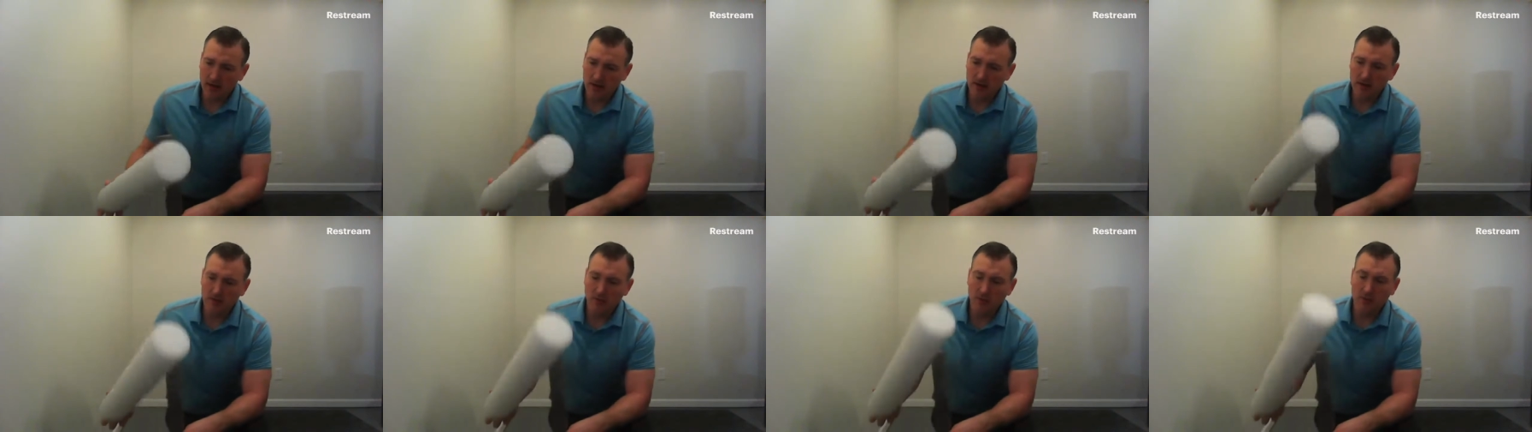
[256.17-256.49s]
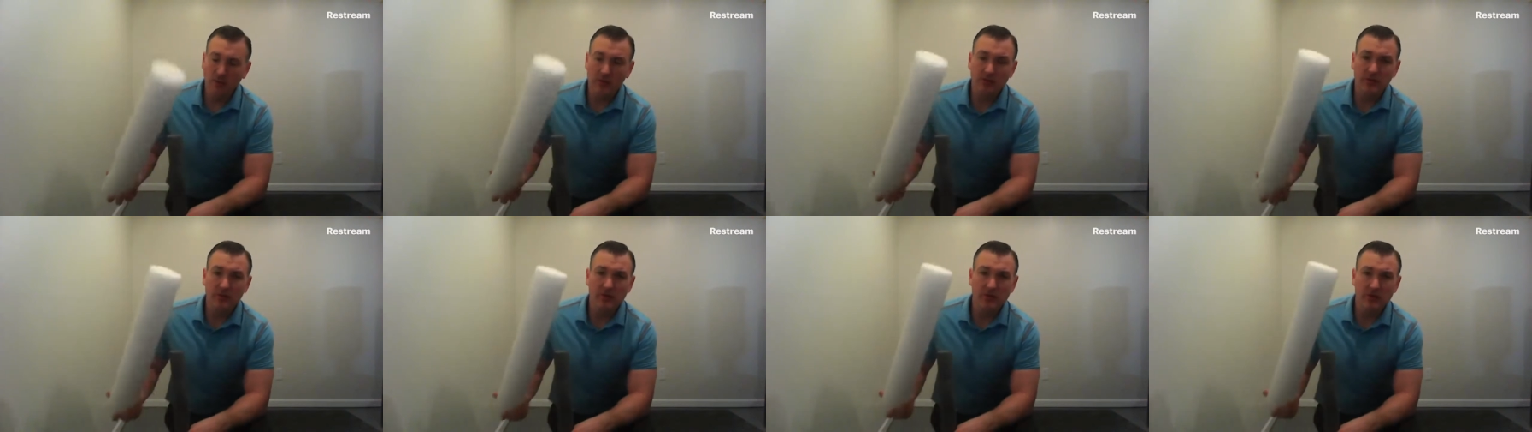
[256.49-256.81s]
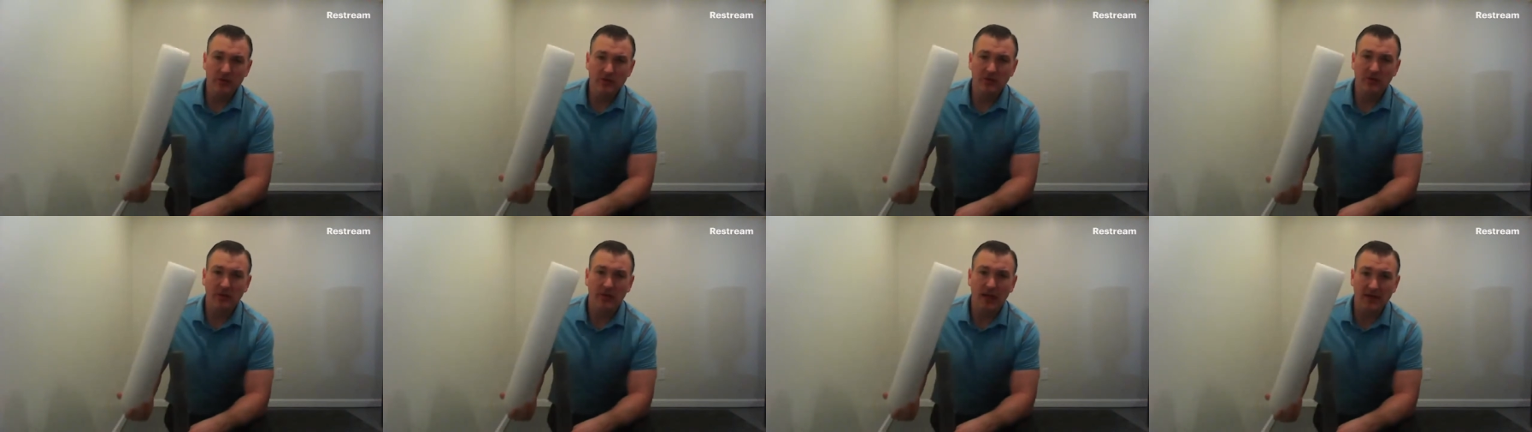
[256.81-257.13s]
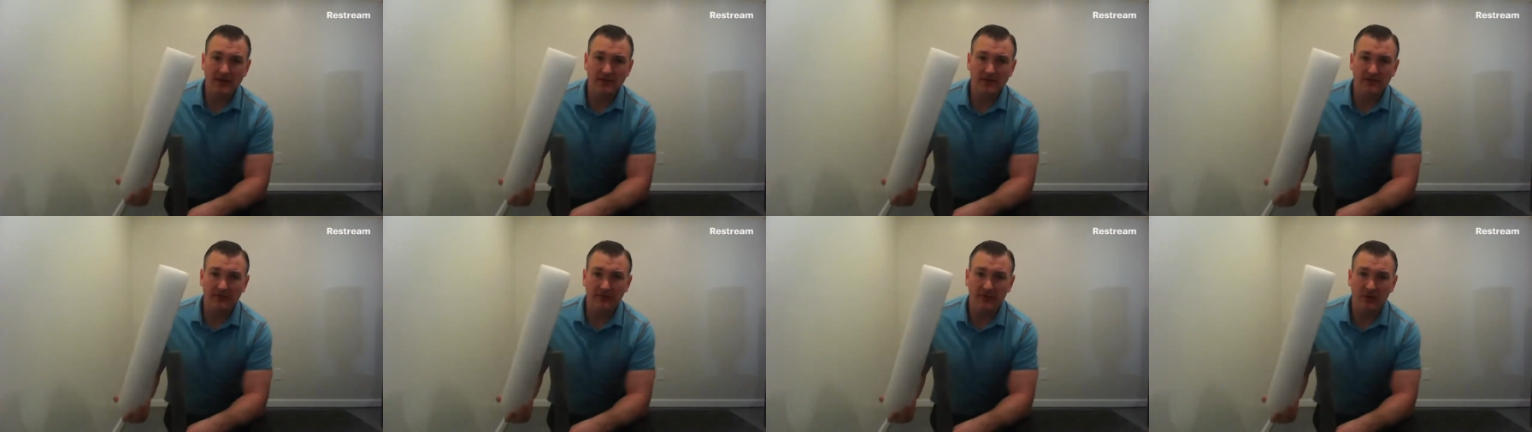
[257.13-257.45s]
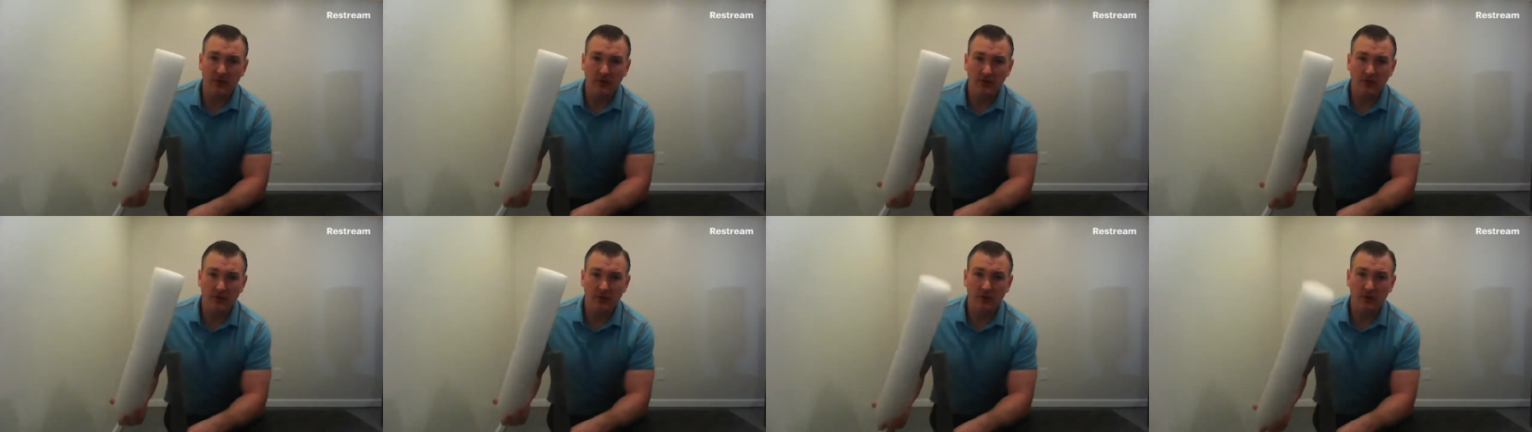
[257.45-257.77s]
when we utilize a
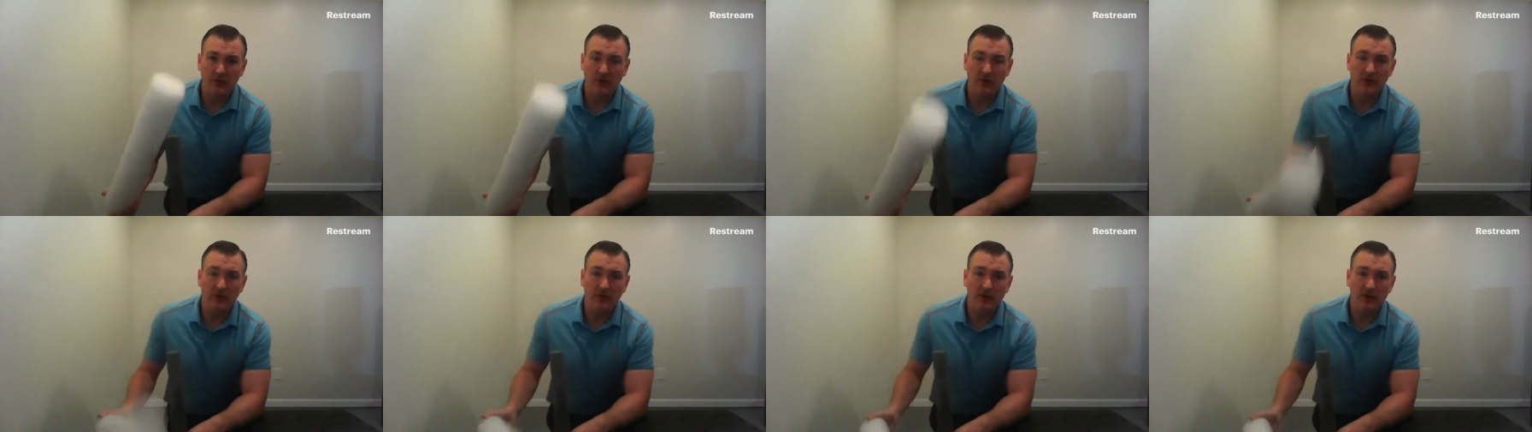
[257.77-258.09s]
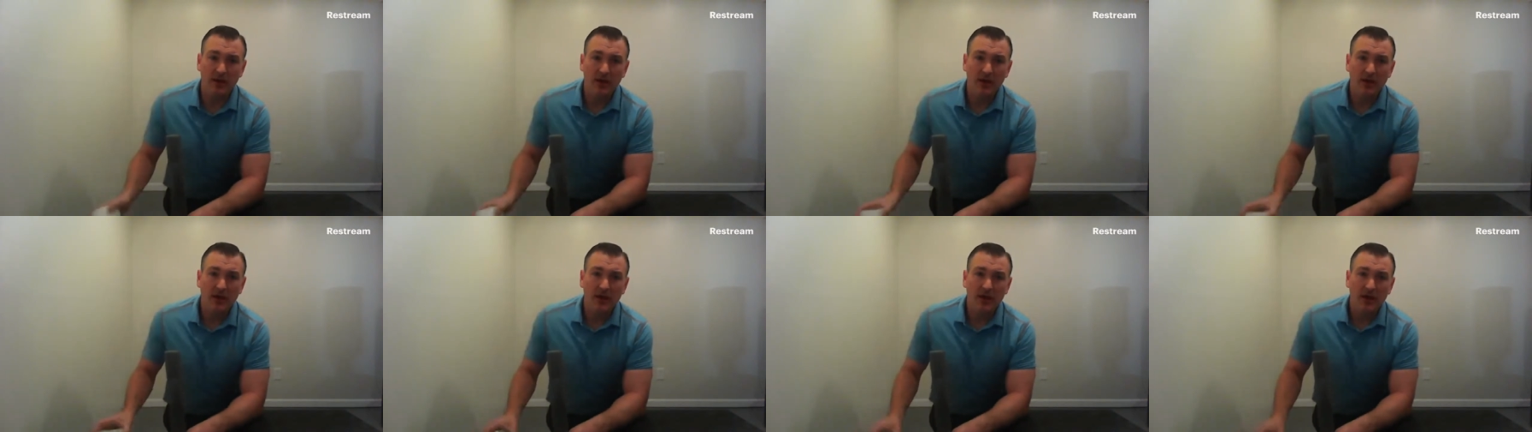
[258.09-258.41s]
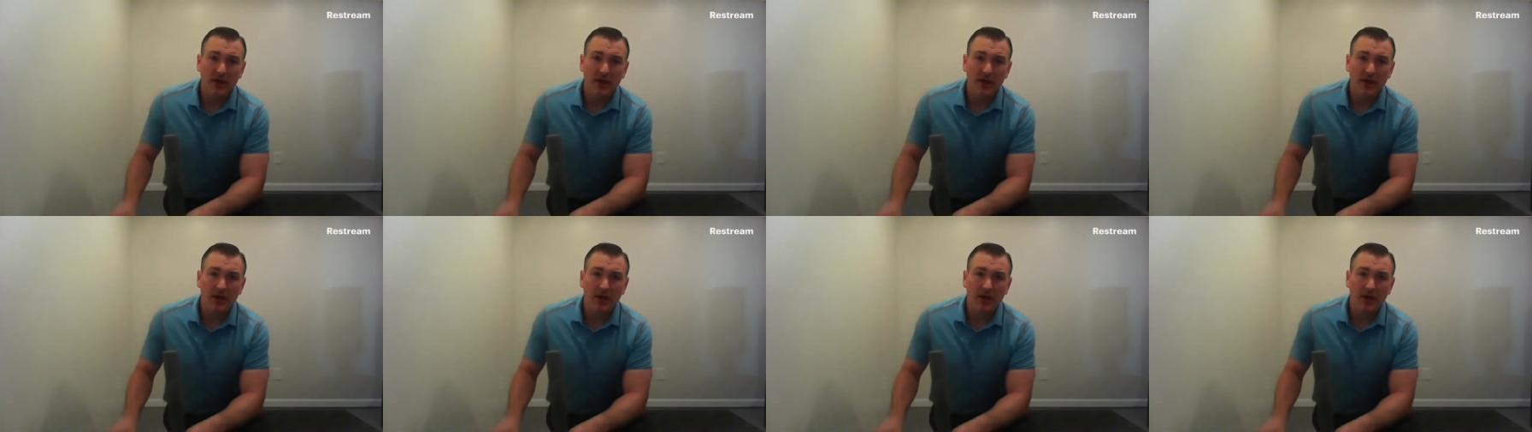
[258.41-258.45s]
foam roller,